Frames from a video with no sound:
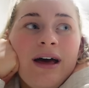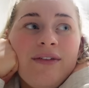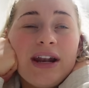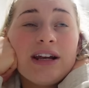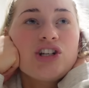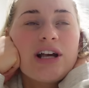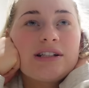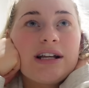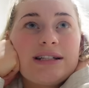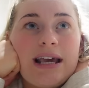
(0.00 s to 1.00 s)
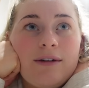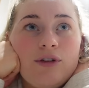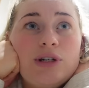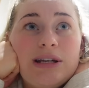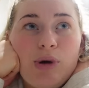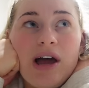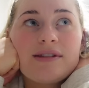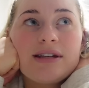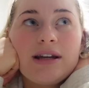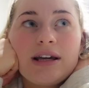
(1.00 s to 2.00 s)
Then I just had to like take a few deep
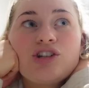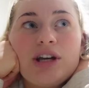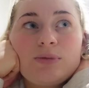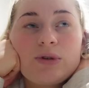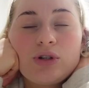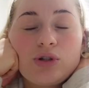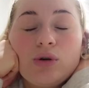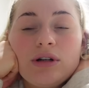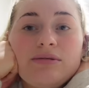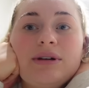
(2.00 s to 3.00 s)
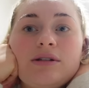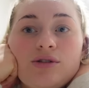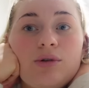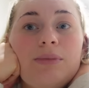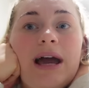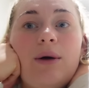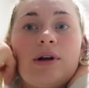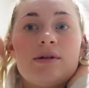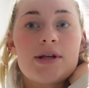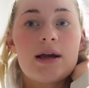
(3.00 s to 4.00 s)
breaths, and like James was just talking to me and sorting me out.
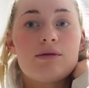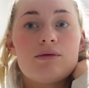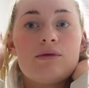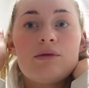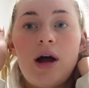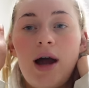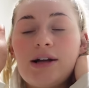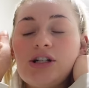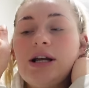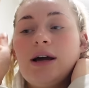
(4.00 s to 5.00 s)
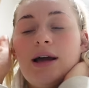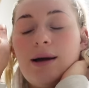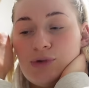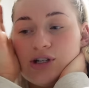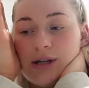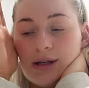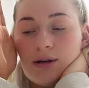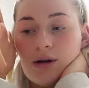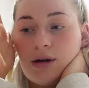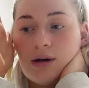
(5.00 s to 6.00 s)
And I was like, actually, I am just
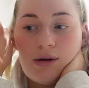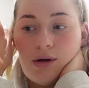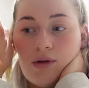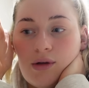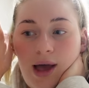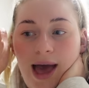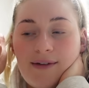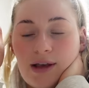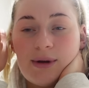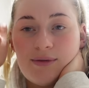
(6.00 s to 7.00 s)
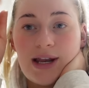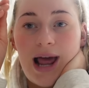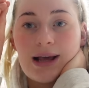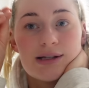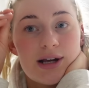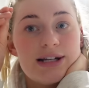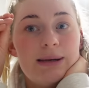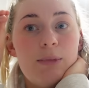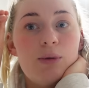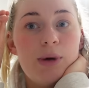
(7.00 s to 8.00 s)
like having a bit of an
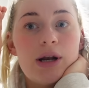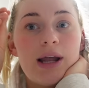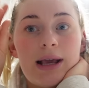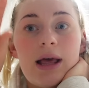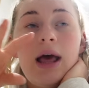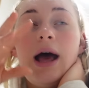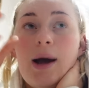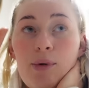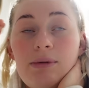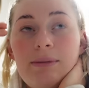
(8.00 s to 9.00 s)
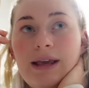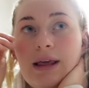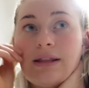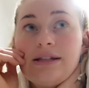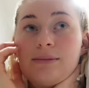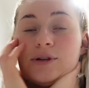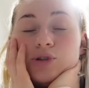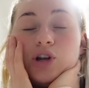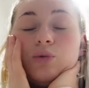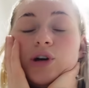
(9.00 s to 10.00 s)
anxiety moment. Like, I'm probably making the
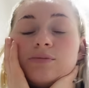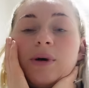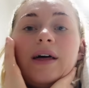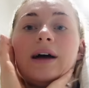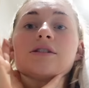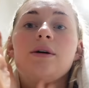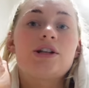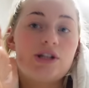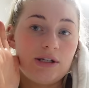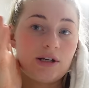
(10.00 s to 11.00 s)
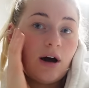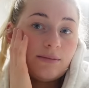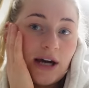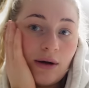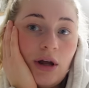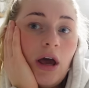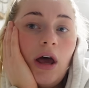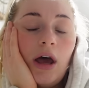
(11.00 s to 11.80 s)
symptoms a lot worse by that, so I just need to calm down.